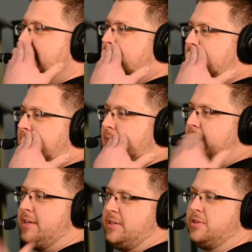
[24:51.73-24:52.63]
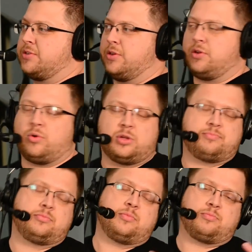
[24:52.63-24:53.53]
is that at 19 years old, well,
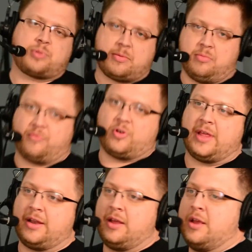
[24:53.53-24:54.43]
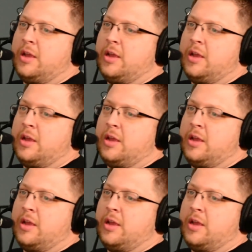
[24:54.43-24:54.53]
probably before that,